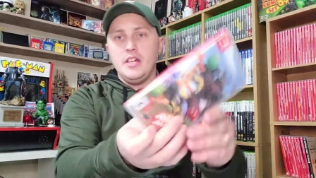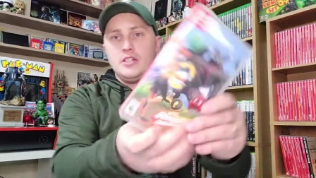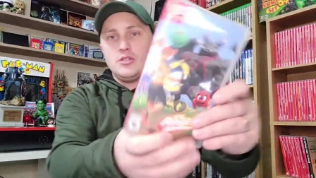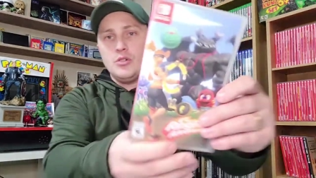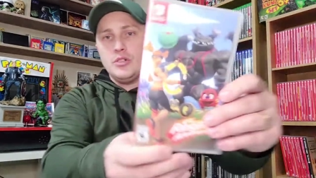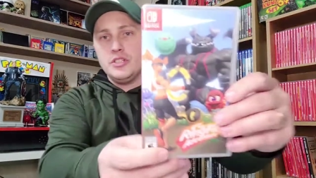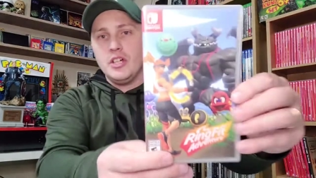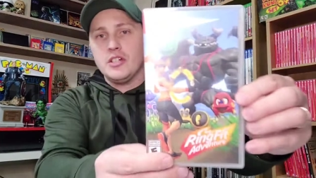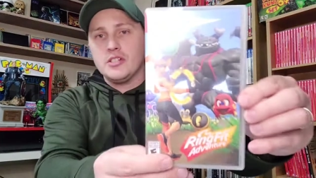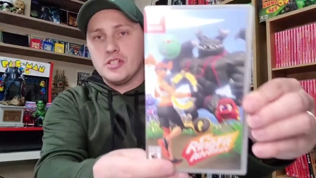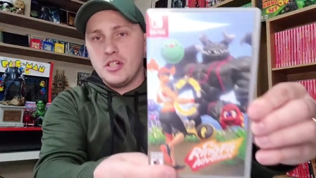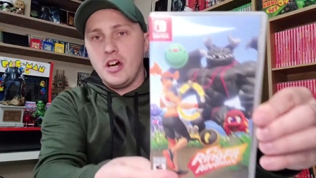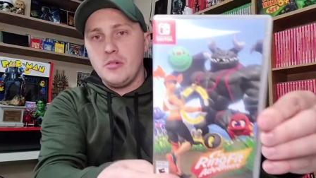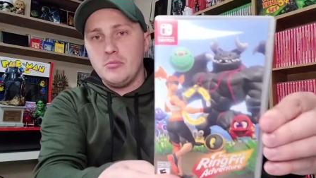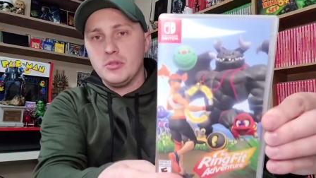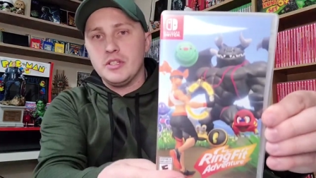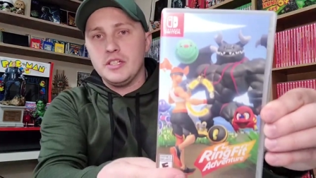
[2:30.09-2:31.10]
So it does
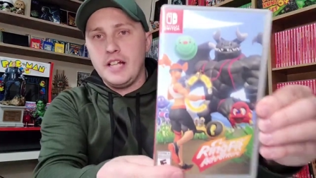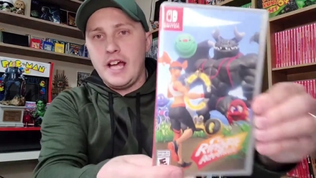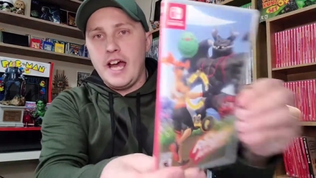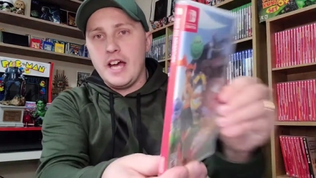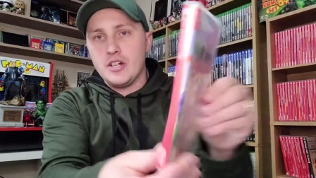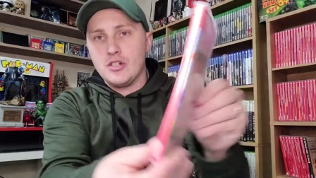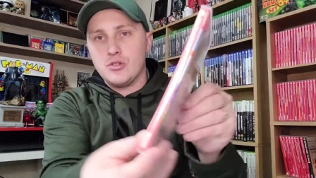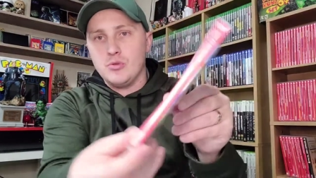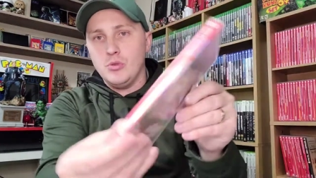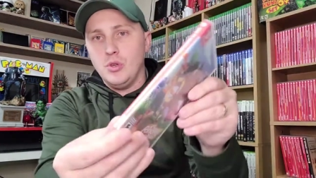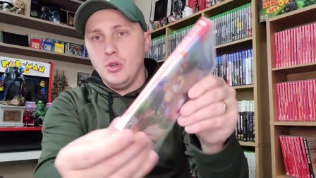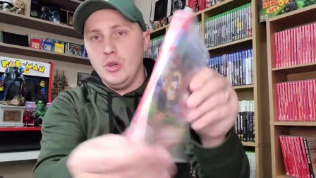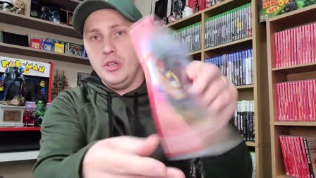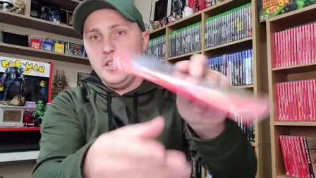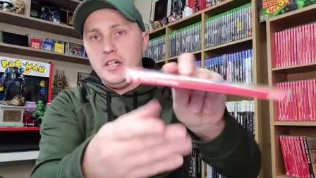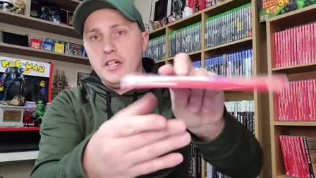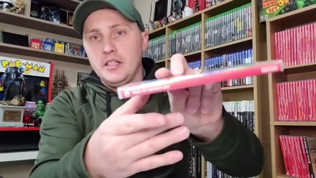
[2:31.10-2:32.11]
come with an
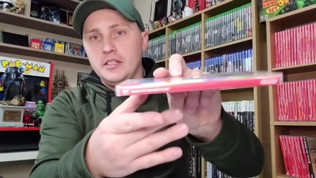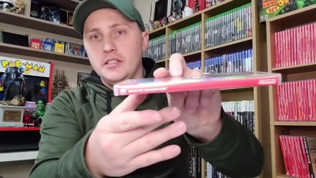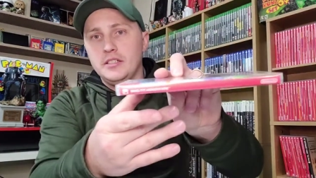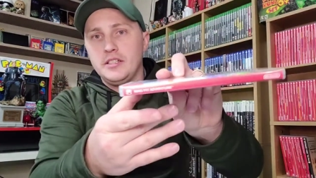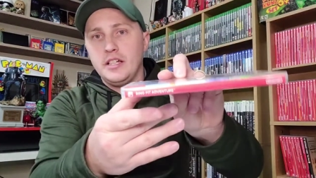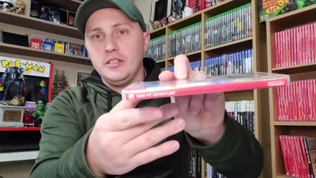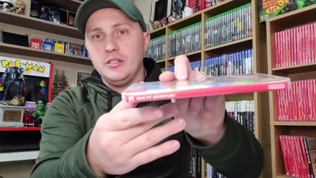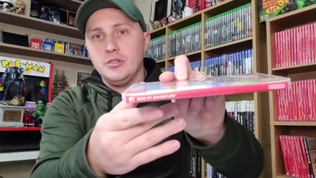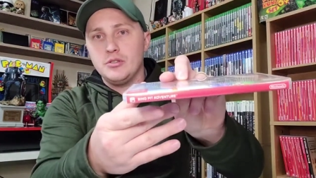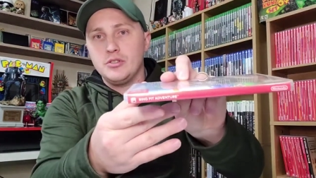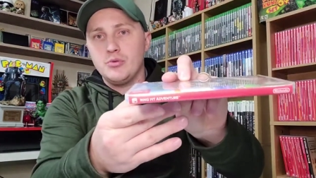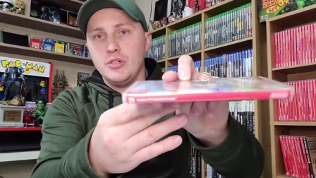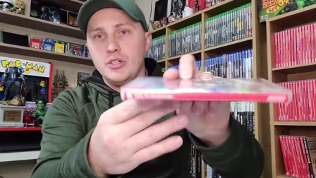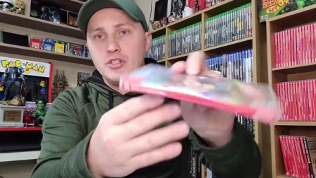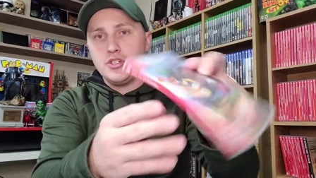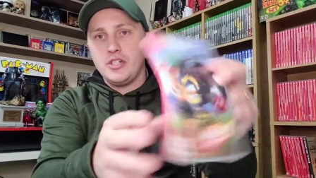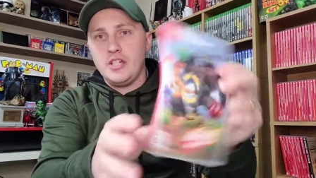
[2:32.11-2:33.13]
actual Nintendo
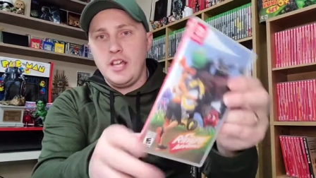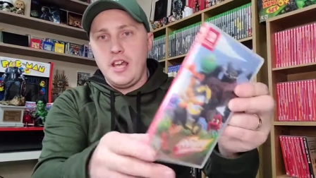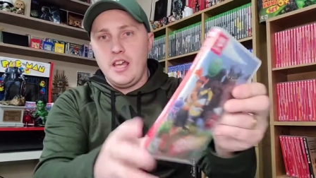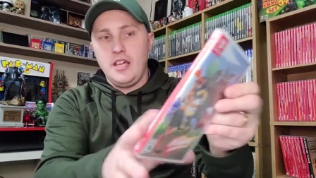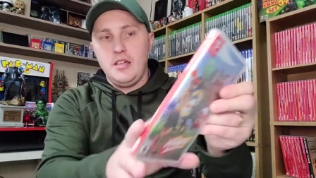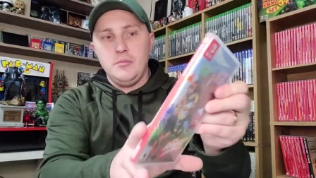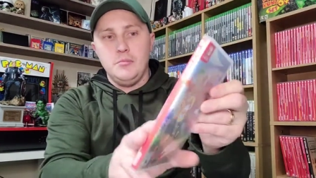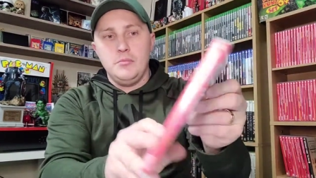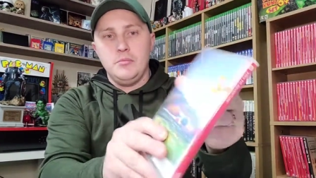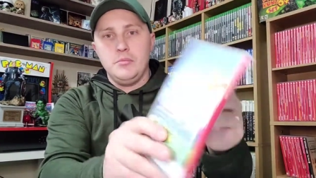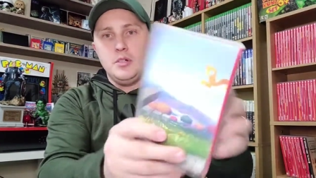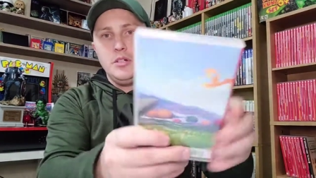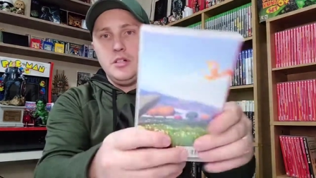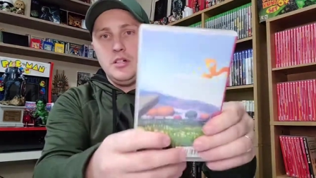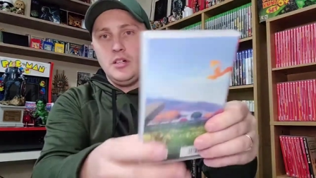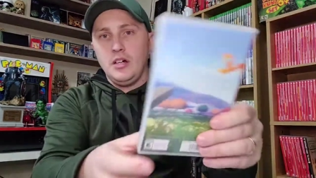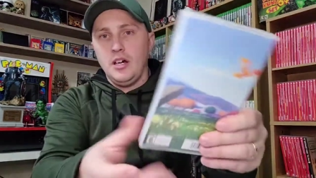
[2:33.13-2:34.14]
Switch game,
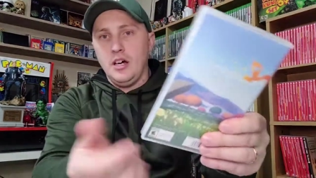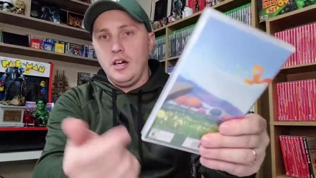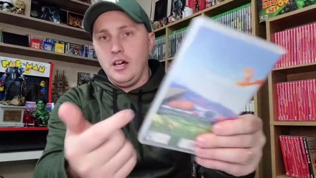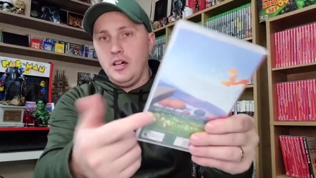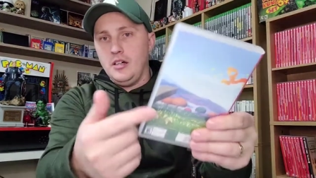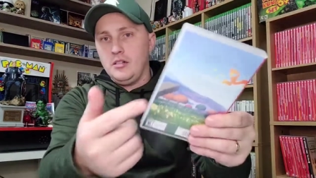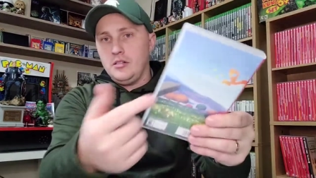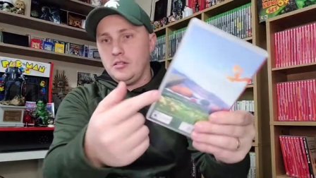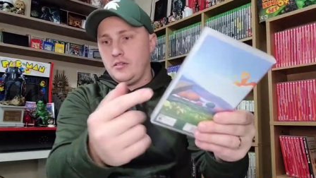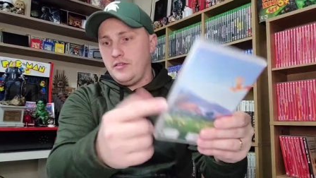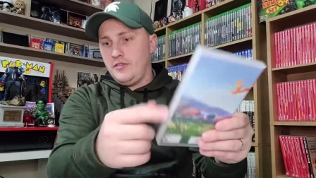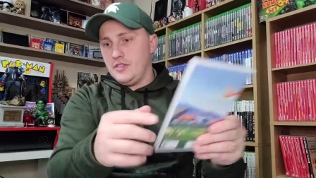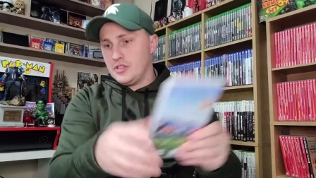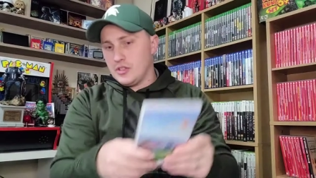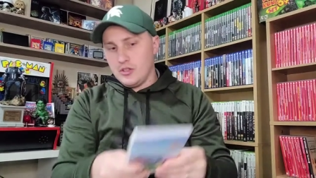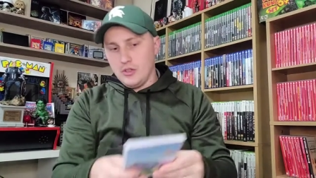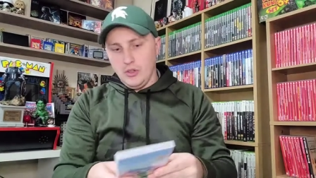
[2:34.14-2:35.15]
uh,
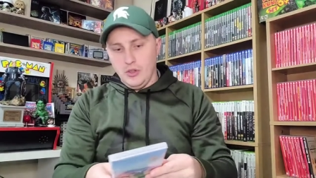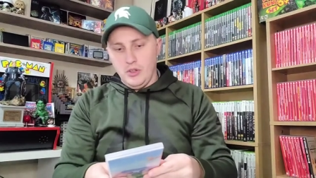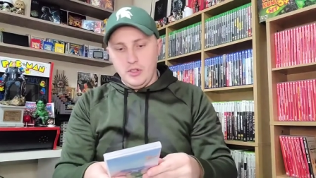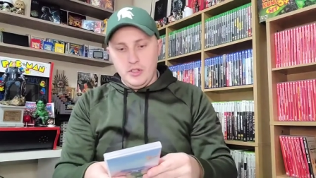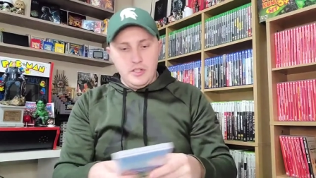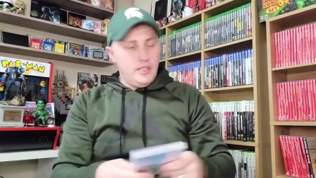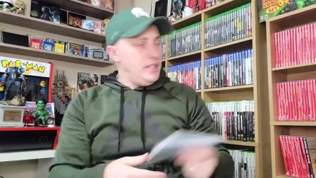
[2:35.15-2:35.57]
physical